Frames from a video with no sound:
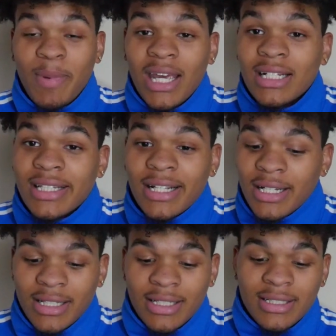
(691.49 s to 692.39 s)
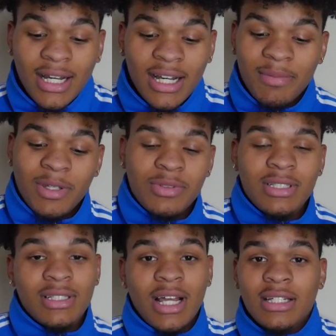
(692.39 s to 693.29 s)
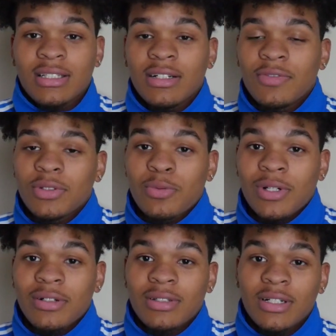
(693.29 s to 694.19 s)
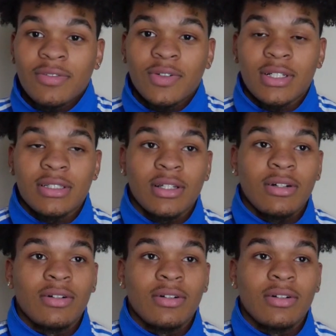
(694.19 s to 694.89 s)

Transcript: Back then at the time, it was just like stuff was real different. So